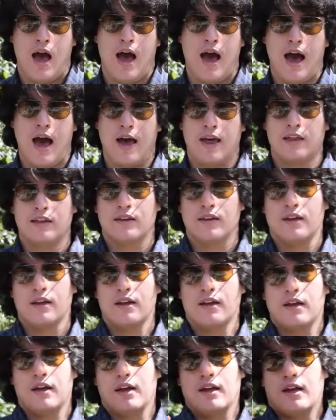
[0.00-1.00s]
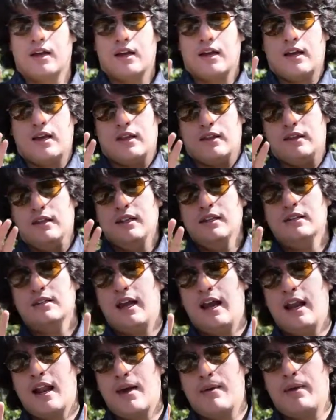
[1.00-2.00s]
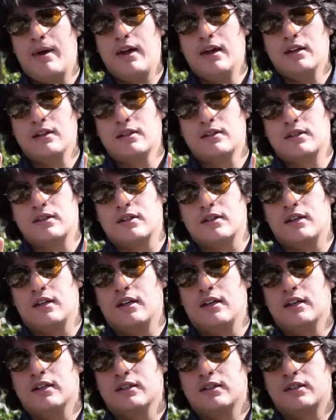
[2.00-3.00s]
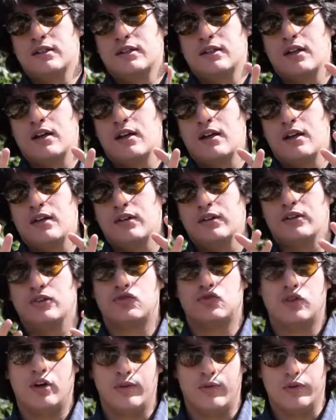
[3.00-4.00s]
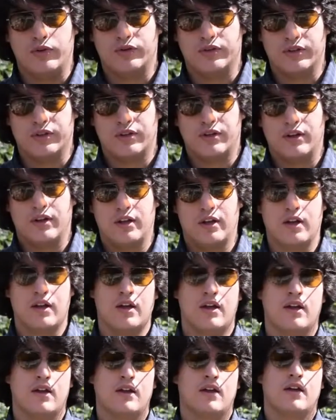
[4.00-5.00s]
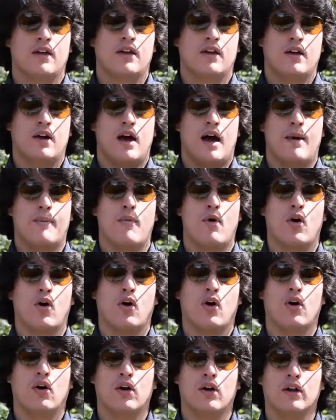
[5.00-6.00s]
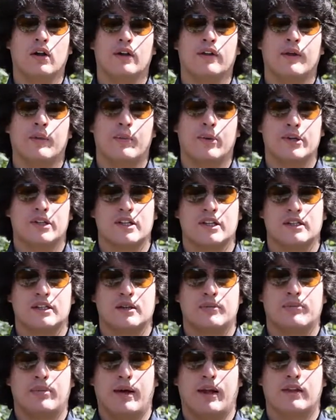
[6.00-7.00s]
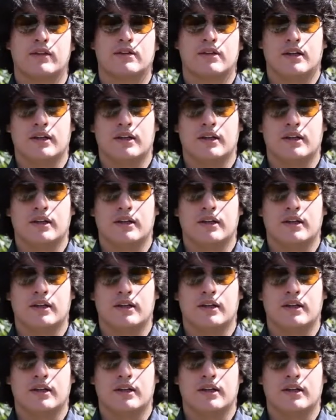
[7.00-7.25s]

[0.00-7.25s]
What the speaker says: And this database is distributed among all the participants